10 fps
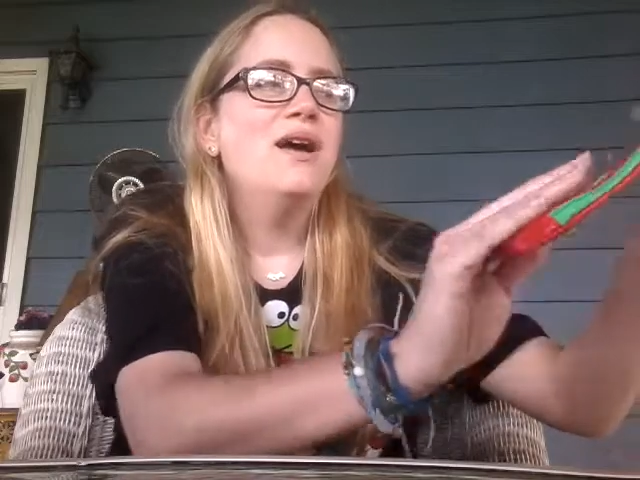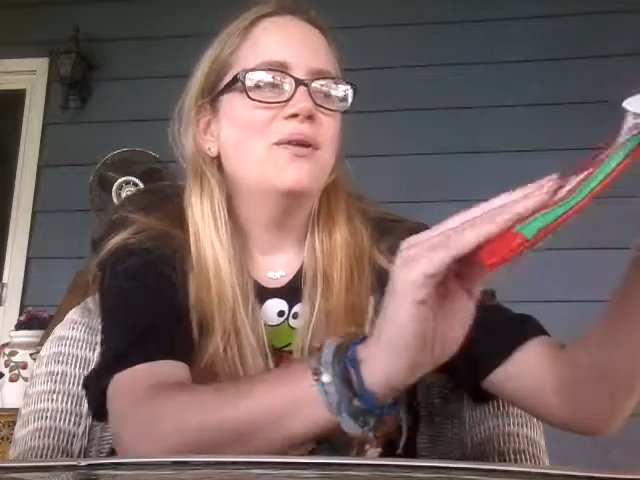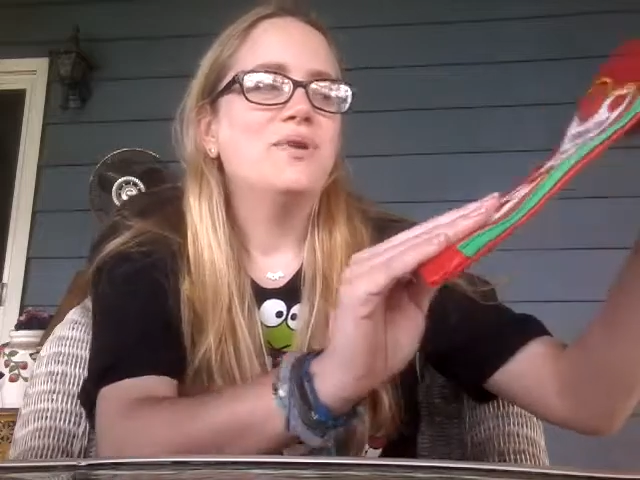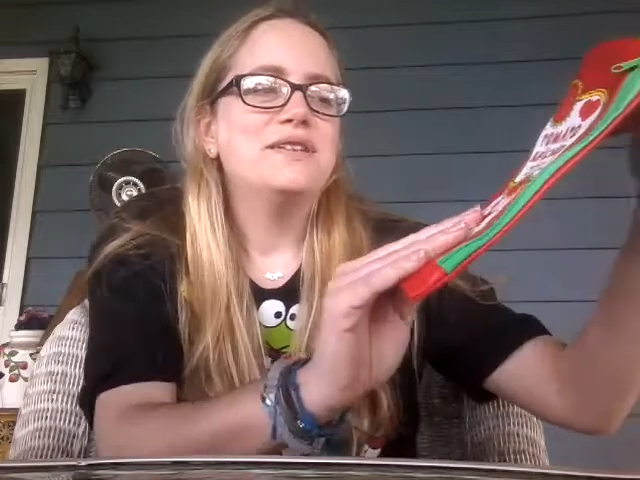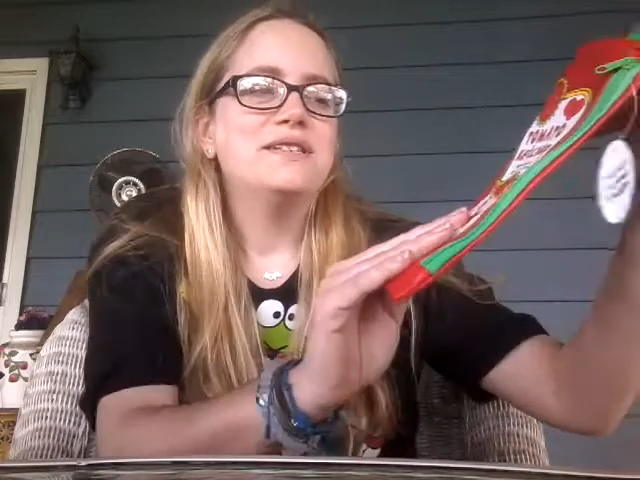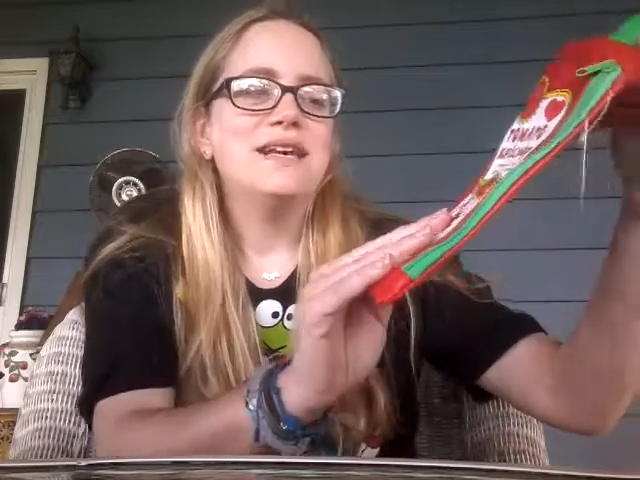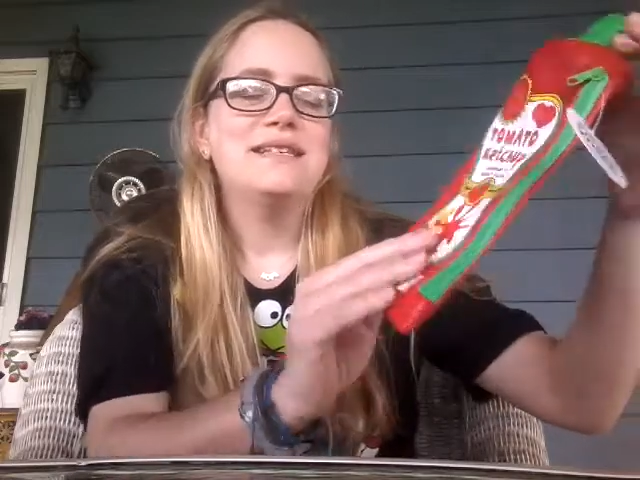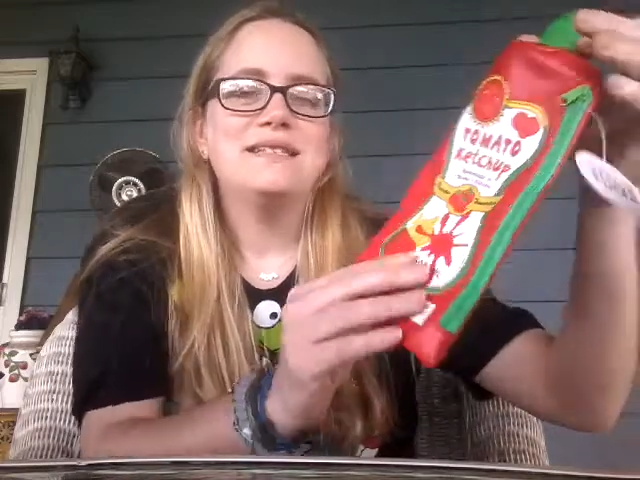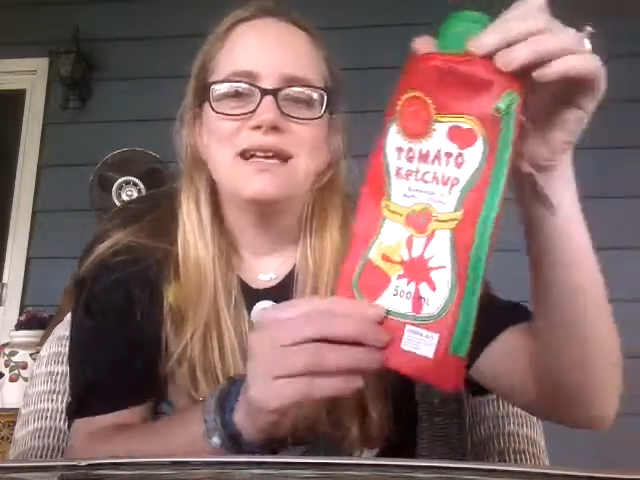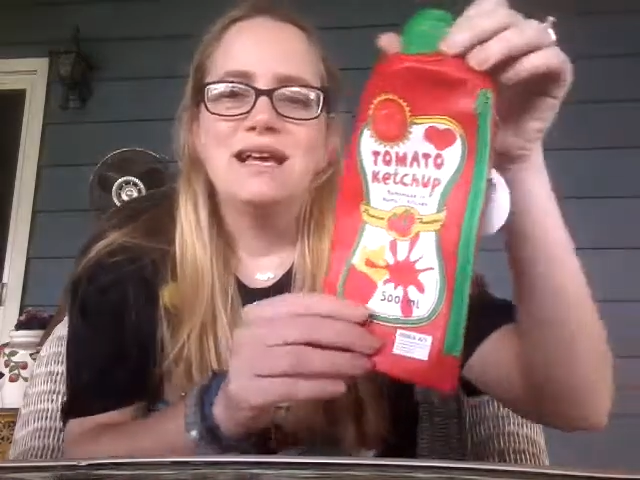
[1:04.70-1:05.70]
was
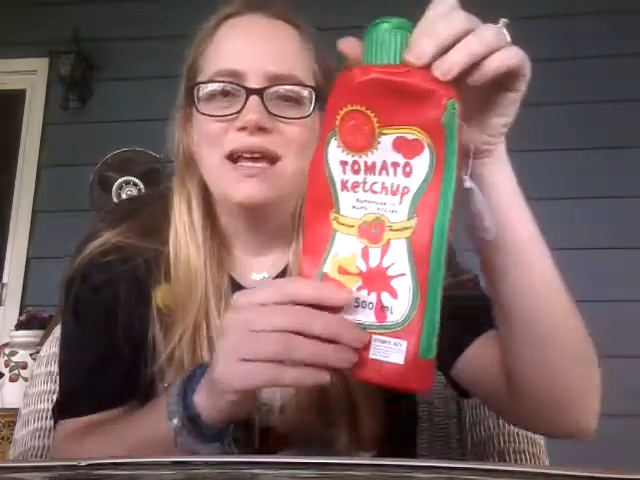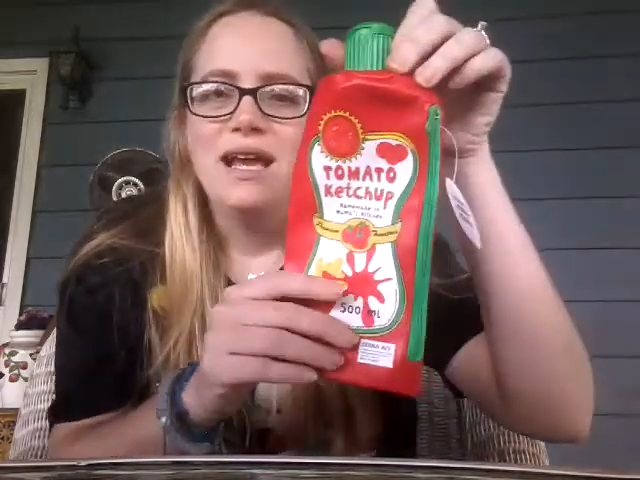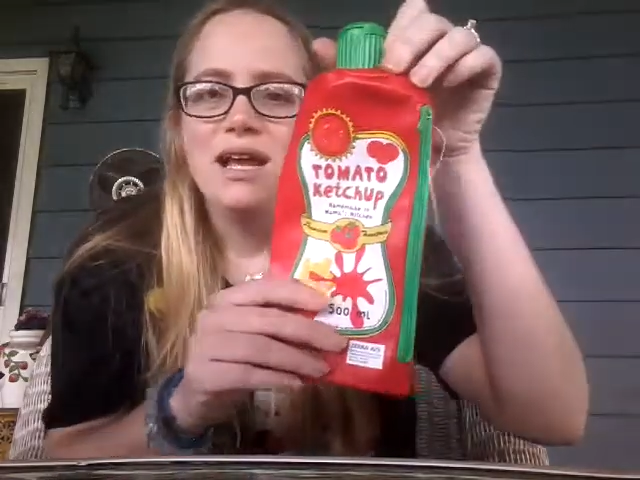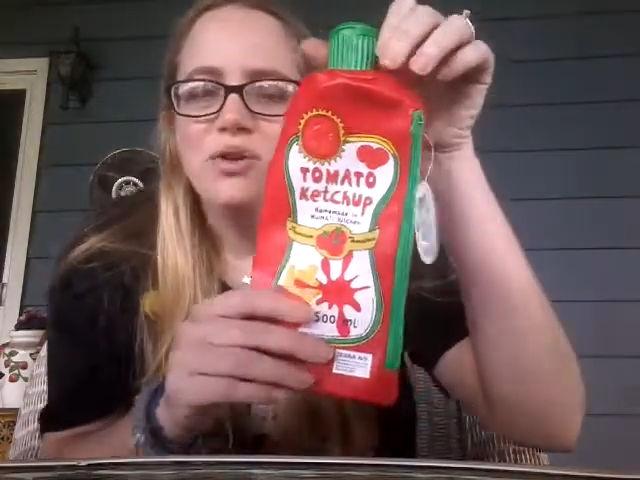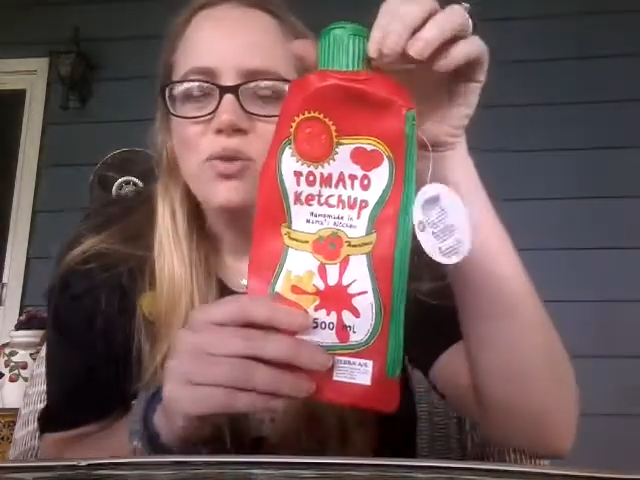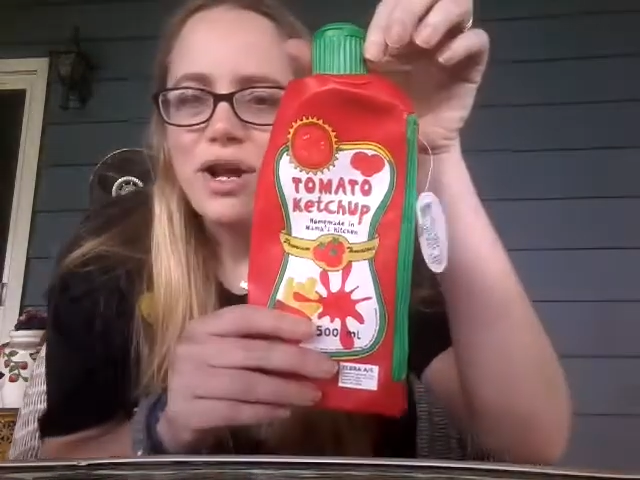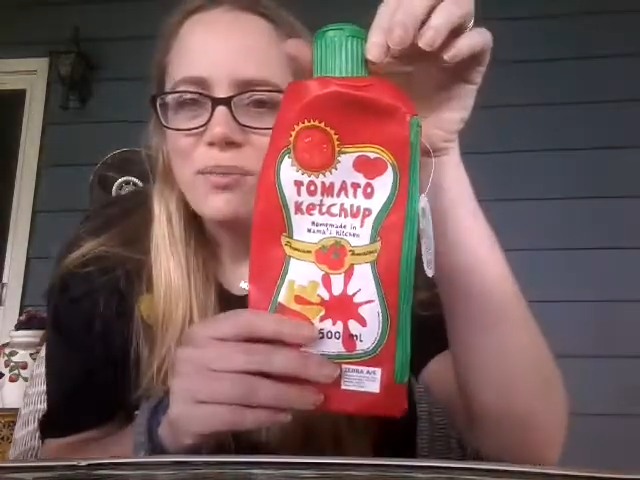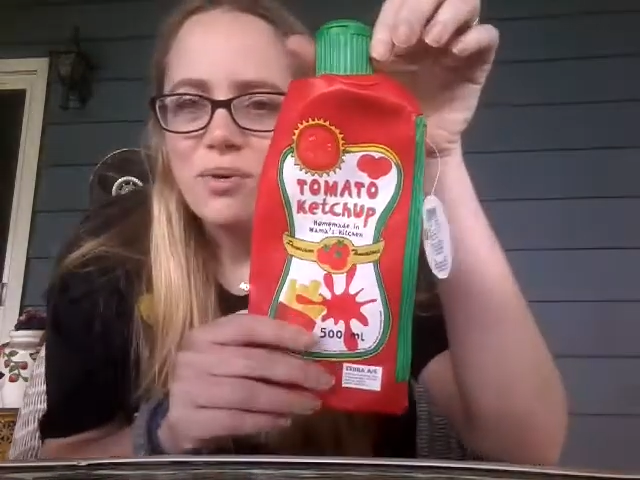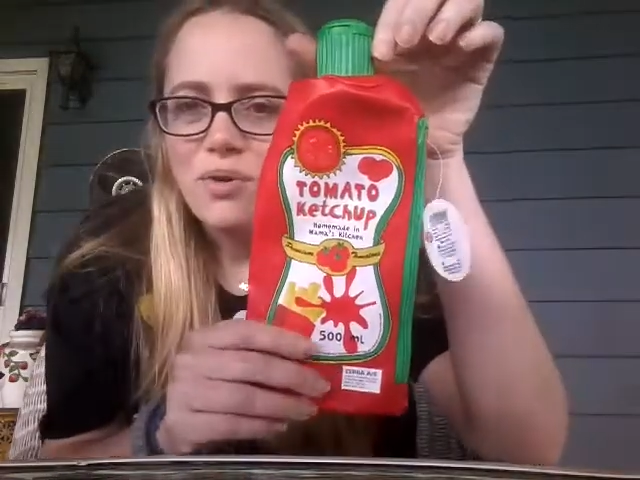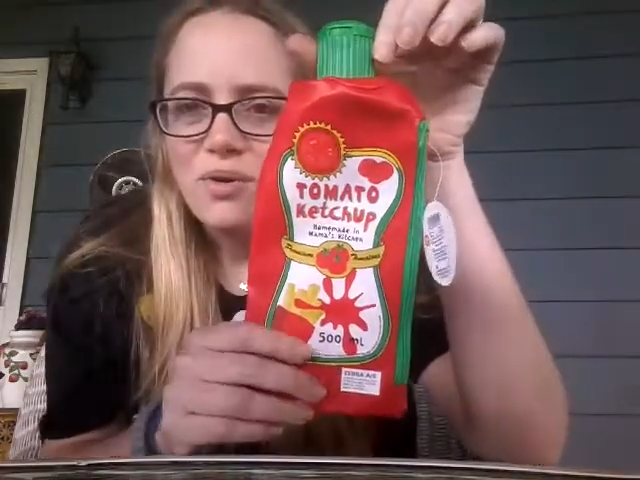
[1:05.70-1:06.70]
this
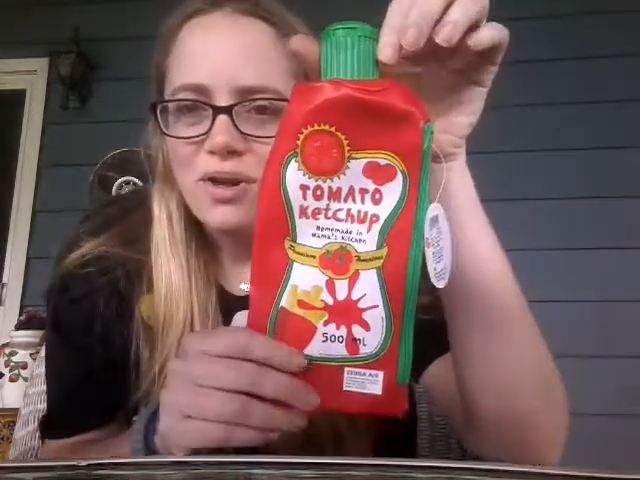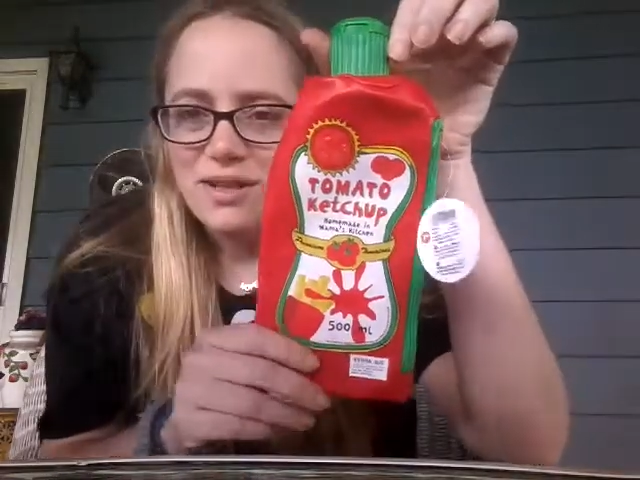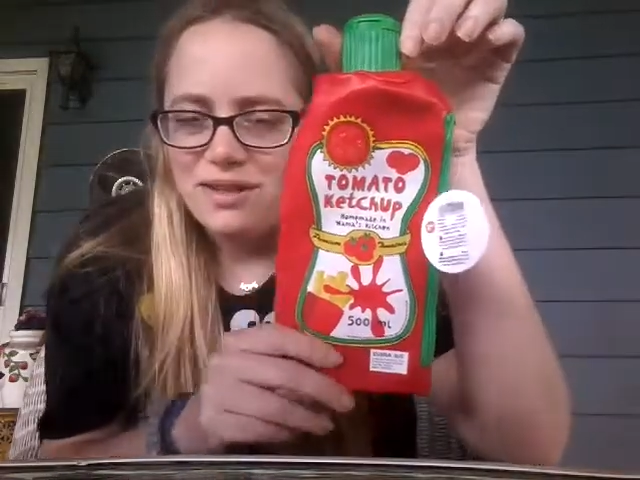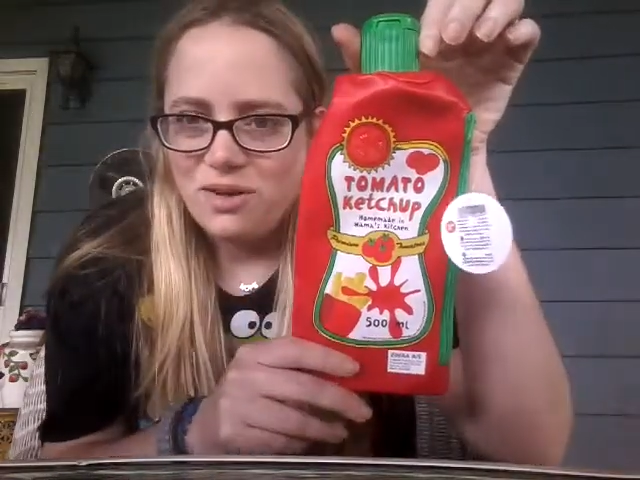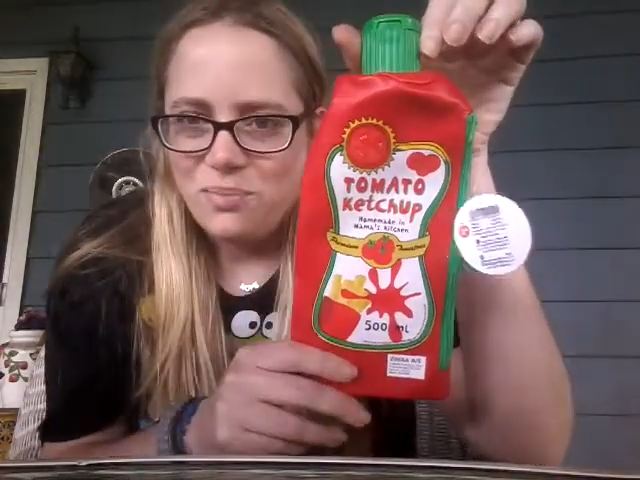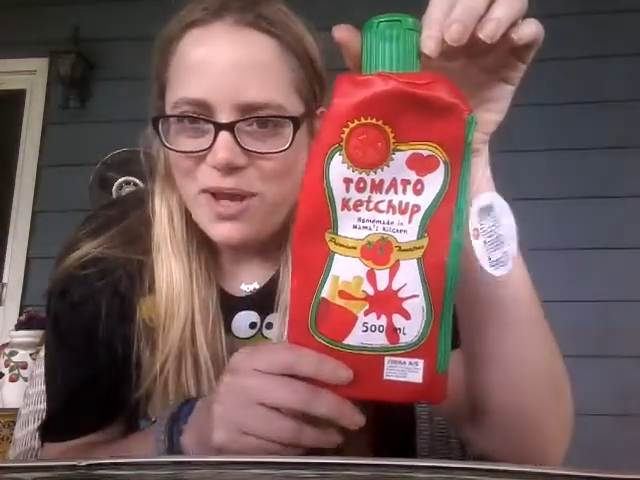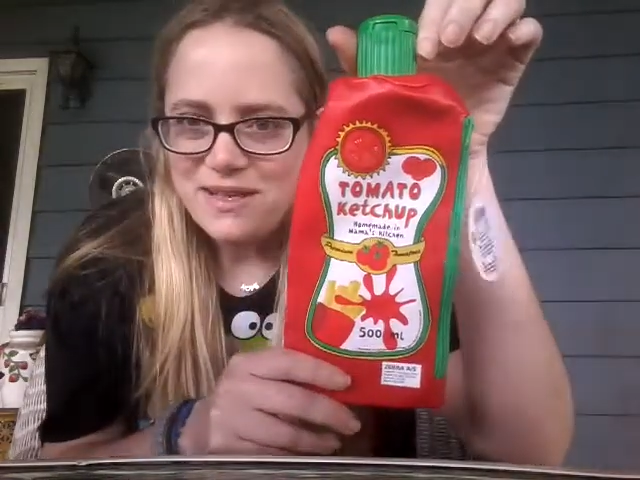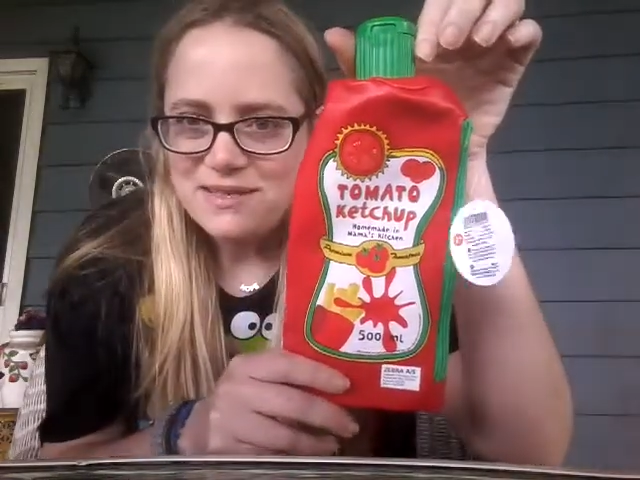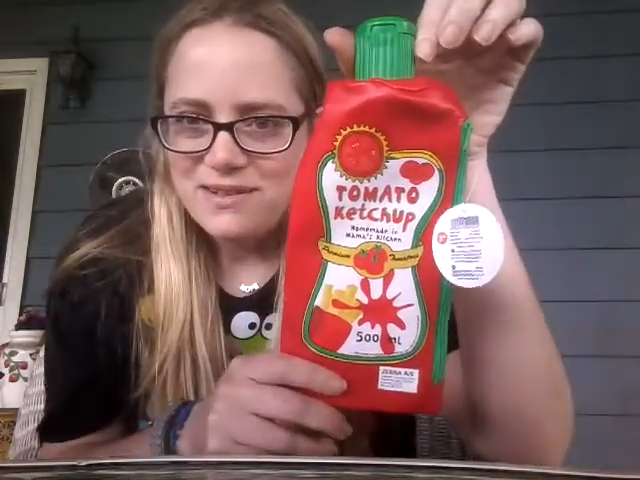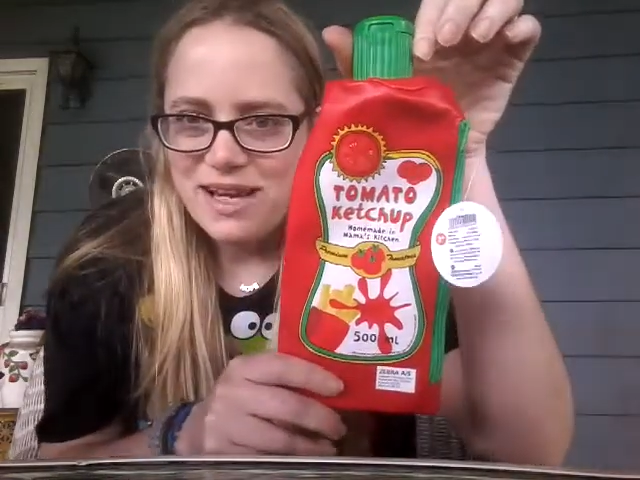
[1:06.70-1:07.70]
incredible little
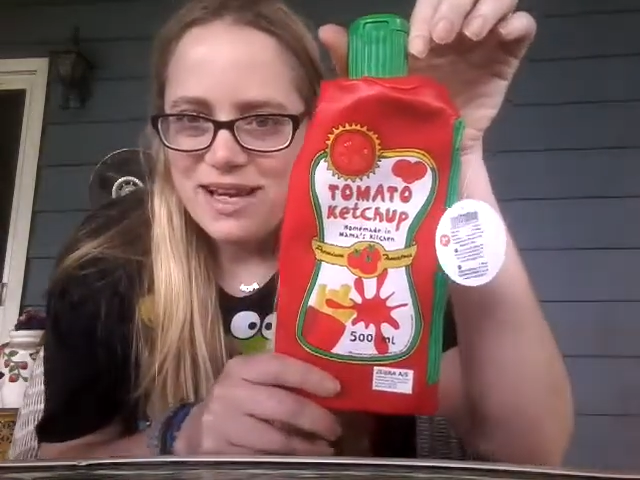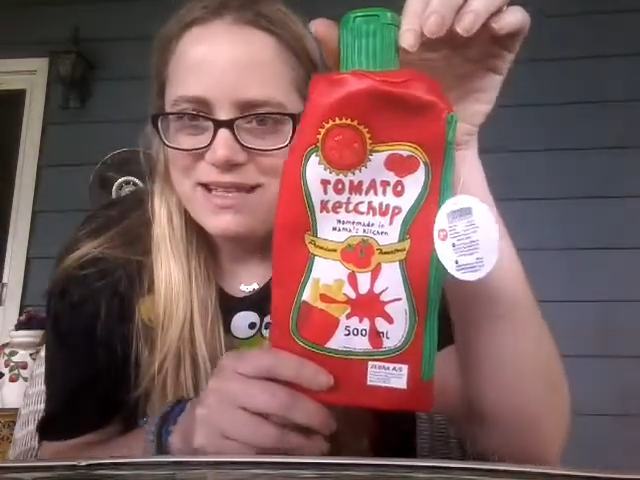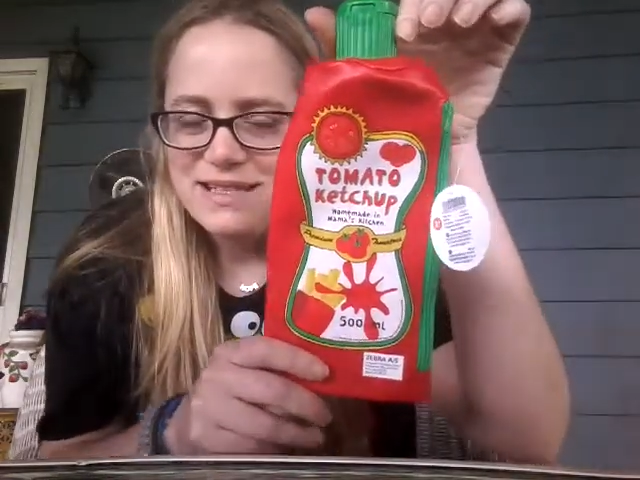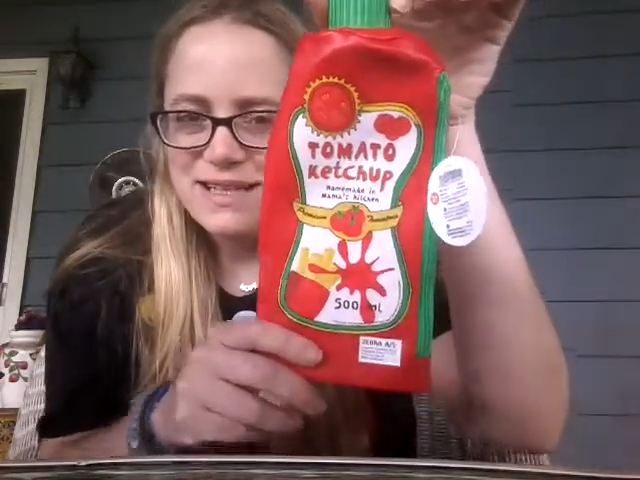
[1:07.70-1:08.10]
pencil case.